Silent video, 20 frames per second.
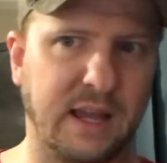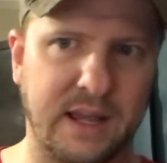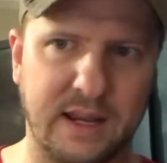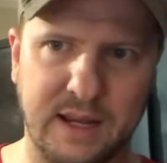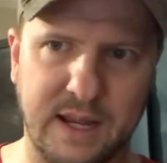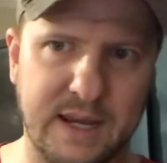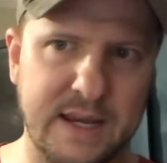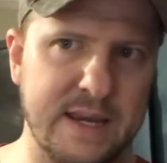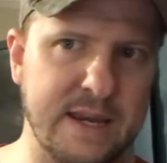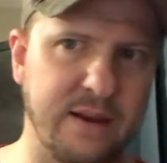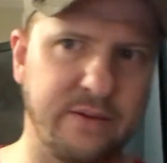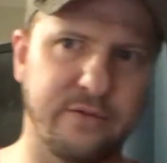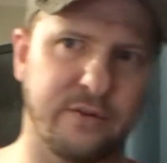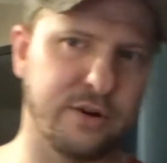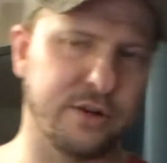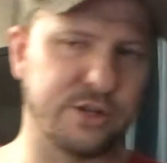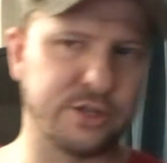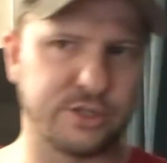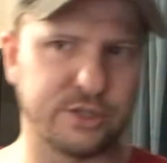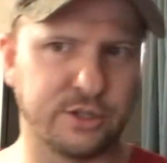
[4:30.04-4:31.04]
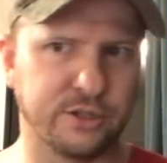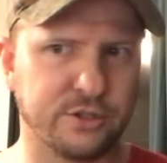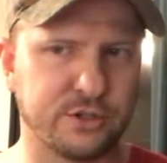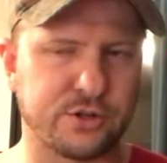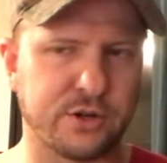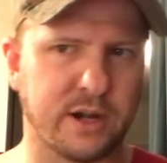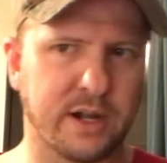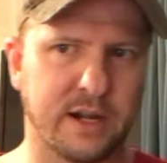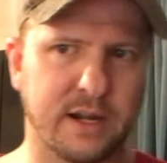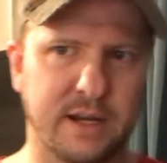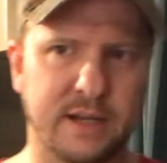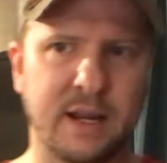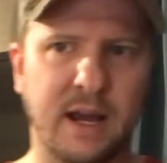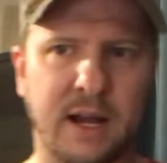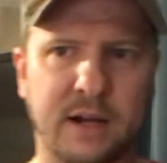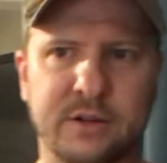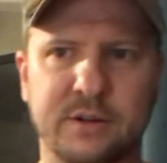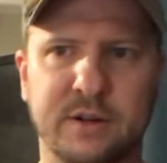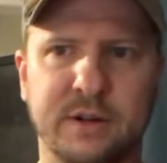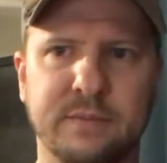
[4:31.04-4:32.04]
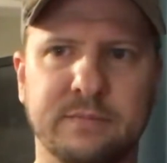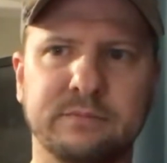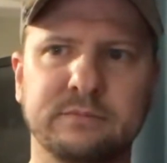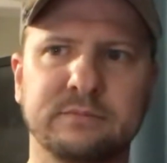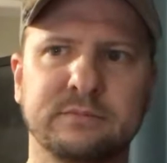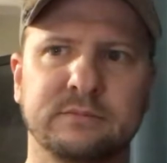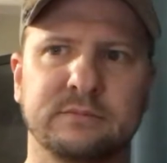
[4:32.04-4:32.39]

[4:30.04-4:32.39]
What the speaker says: I never understood the Trinity doctrine,